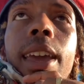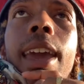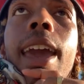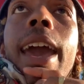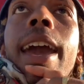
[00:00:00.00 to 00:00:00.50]

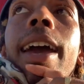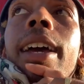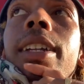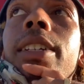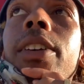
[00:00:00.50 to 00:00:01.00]

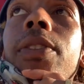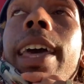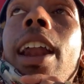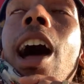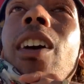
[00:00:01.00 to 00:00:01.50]
And
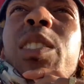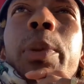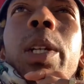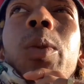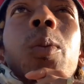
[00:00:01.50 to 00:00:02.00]
that
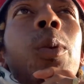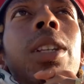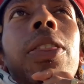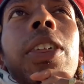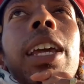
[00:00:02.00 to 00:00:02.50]
offspring
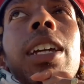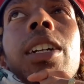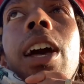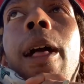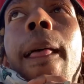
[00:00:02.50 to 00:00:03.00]
would think,
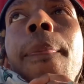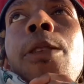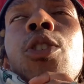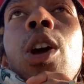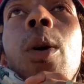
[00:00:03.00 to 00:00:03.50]

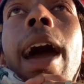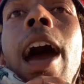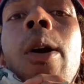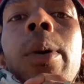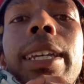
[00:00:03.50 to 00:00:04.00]

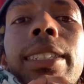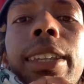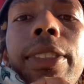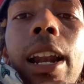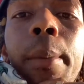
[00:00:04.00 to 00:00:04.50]
how is
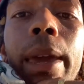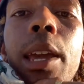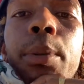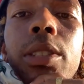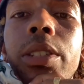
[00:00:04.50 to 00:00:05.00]
it that I'm
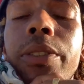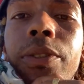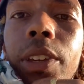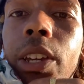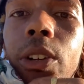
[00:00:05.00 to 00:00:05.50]
able to
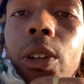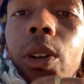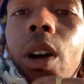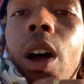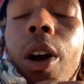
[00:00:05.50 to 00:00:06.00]

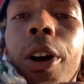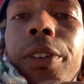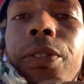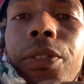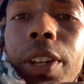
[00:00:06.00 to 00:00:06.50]
feel or
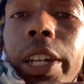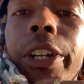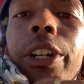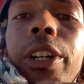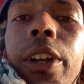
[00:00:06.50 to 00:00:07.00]

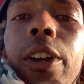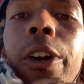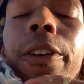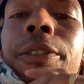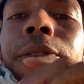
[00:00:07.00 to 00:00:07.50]

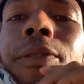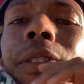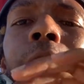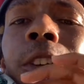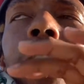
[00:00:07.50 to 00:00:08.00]
fear
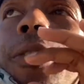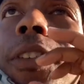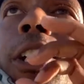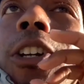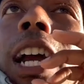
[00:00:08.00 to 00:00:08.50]

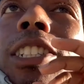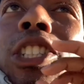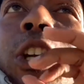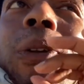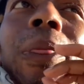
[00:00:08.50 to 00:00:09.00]
a
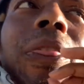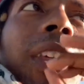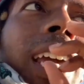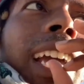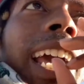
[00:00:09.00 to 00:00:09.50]
certain
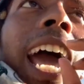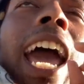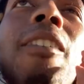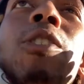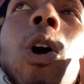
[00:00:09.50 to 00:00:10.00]
thing, and I
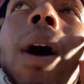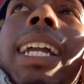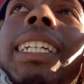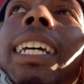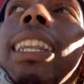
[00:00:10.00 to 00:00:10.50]
have no
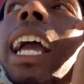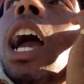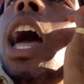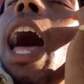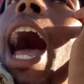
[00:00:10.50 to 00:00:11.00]
idea, like
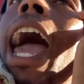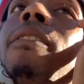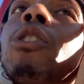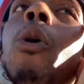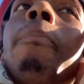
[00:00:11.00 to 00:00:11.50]
I
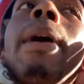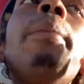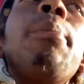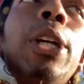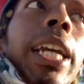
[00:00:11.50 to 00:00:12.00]
have no
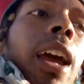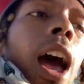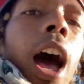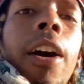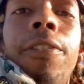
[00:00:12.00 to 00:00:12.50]
memory
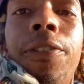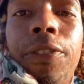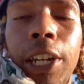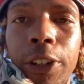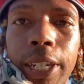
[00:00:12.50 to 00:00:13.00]
of
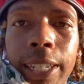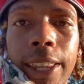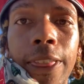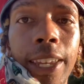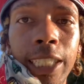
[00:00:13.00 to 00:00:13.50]

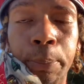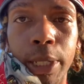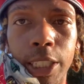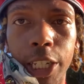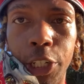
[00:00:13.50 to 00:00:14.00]
fearing this
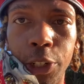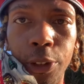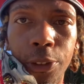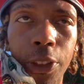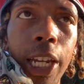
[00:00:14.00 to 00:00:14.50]

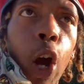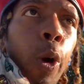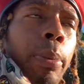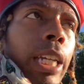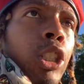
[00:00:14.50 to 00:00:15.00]
particular thing
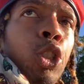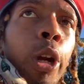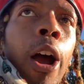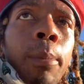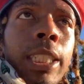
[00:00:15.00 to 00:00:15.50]
or being
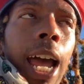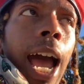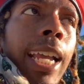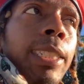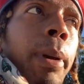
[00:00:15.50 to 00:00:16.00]

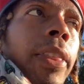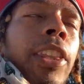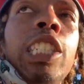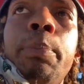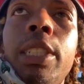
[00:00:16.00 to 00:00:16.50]
traumatized by
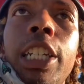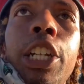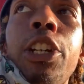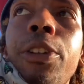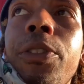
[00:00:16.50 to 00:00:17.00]
this
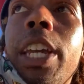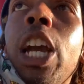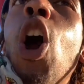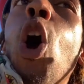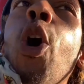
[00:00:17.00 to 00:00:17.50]
particular
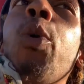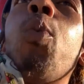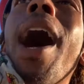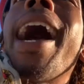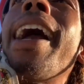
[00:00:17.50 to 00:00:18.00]
thing, or
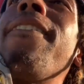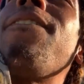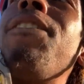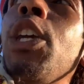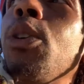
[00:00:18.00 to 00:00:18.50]
why I
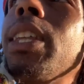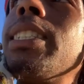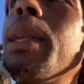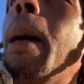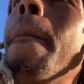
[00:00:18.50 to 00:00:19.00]
feel
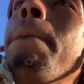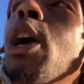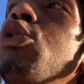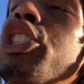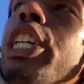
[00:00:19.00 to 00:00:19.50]
this
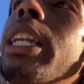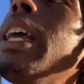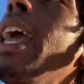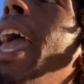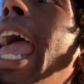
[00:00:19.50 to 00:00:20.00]
emotion,
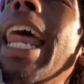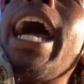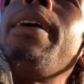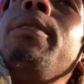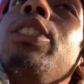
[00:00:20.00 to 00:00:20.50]
and
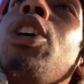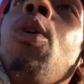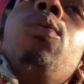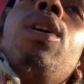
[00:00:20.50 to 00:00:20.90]
I don't